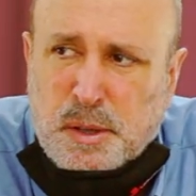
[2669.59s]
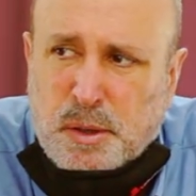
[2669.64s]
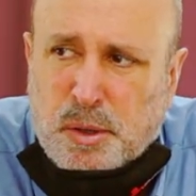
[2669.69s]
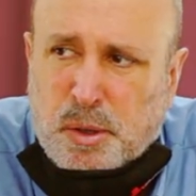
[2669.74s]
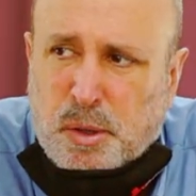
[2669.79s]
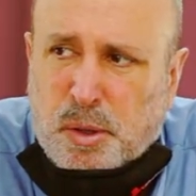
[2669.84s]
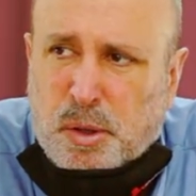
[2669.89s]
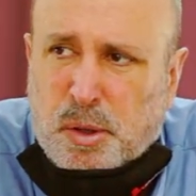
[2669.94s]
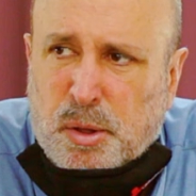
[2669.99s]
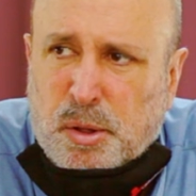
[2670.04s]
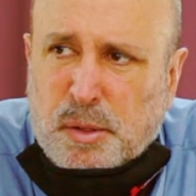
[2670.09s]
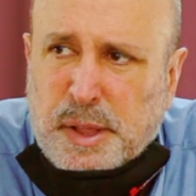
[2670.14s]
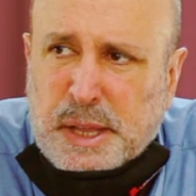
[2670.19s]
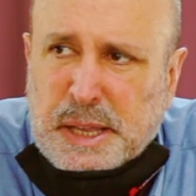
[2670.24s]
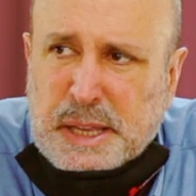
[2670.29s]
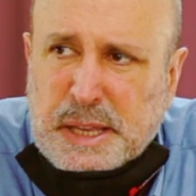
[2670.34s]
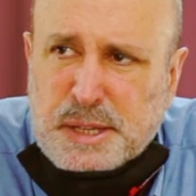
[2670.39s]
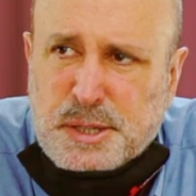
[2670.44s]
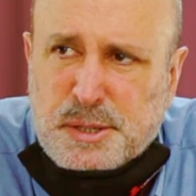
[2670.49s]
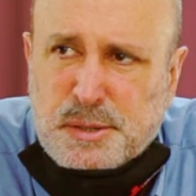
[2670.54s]
All
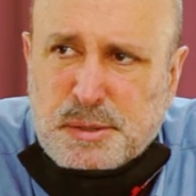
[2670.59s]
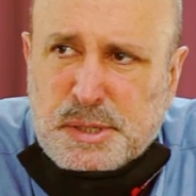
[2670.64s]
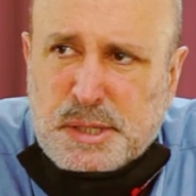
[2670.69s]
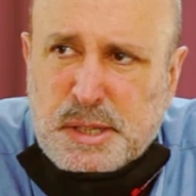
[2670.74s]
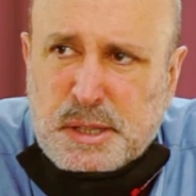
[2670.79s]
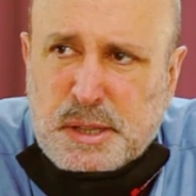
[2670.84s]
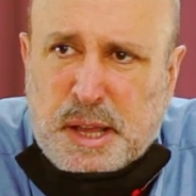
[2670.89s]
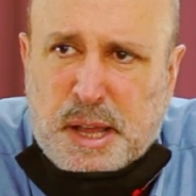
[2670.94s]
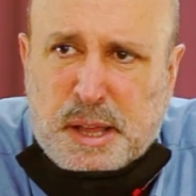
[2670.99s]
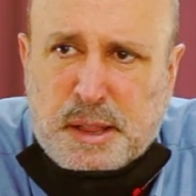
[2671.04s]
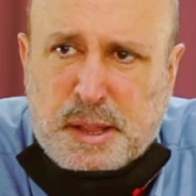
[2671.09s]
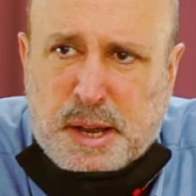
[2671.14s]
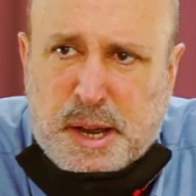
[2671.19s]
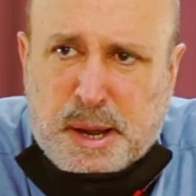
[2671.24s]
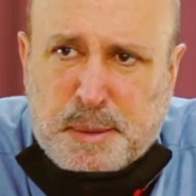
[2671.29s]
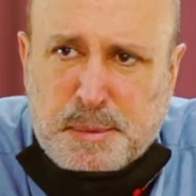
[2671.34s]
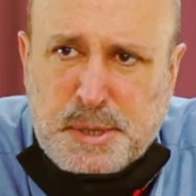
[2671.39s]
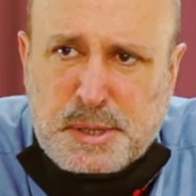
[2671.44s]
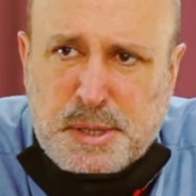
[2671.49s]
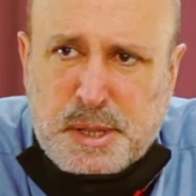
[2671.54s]
the issues and the other
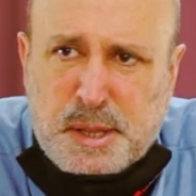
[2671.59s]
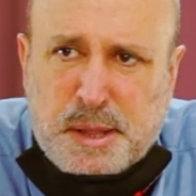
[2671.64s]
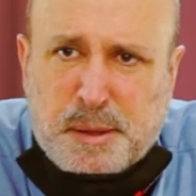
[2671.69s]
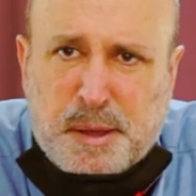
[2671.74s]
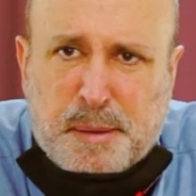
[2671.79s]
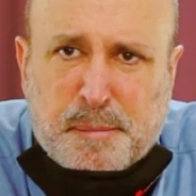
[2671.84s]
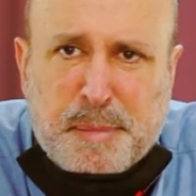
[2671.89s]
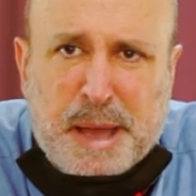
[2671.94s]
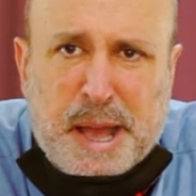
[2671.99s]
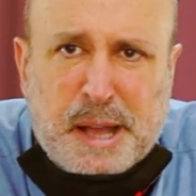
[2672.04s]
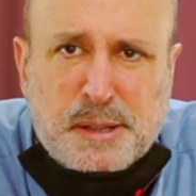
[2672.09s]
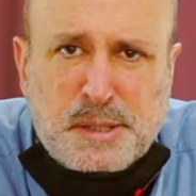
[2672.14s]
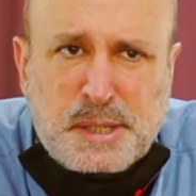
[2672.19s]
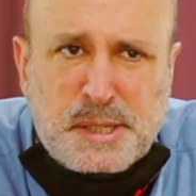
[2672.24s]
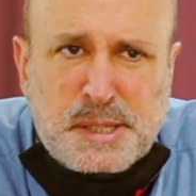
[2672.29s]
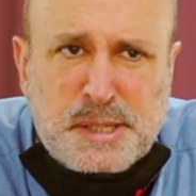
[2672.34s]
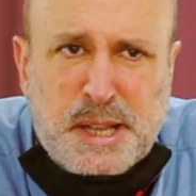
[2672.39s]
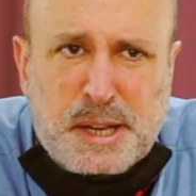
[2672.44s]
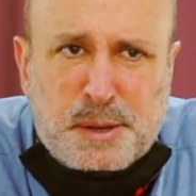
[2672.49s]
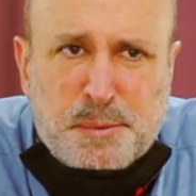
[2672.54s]
rubbish and the
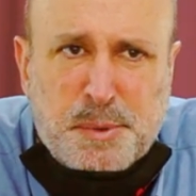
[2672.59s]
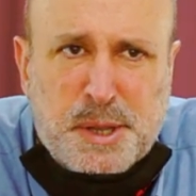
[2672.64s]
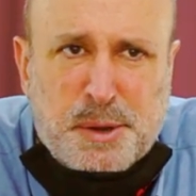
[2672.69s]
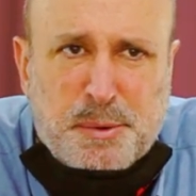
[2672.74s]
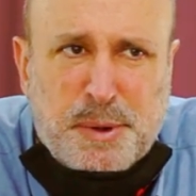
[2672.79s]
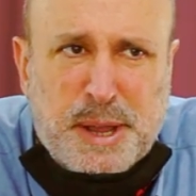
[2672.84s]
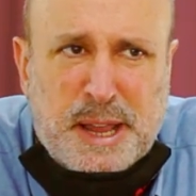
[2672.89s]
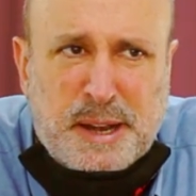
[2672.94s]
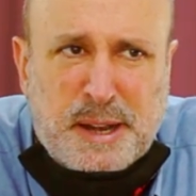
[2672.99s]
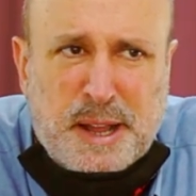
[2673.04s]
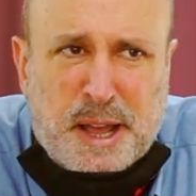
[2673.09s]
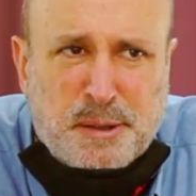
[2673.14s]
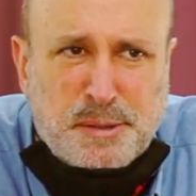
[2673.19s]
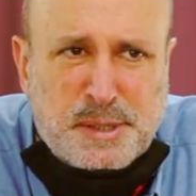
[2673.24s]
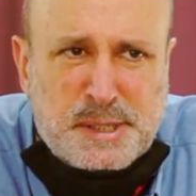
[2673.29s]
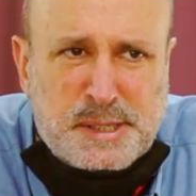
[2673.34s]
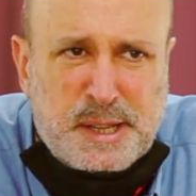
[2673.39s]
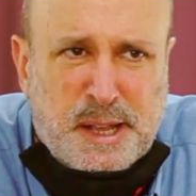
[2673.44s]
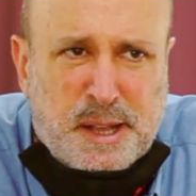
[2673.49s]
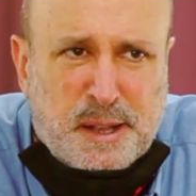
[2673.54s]
mountains that we create
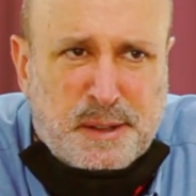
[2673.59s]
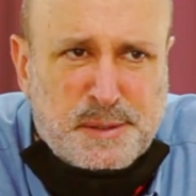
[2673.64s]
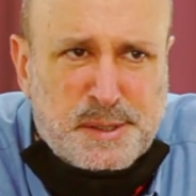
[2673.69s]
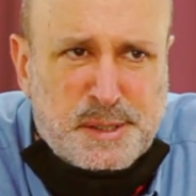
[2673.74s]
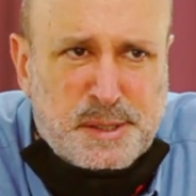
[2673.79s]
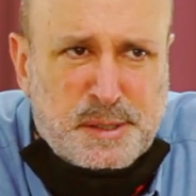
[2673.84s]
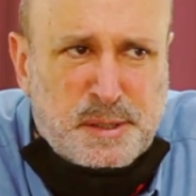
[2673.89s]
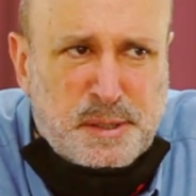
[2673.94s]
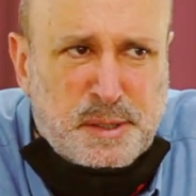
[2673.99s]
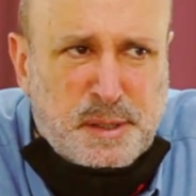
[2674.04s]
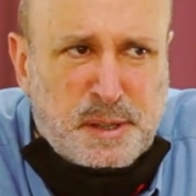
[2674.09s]
ourselves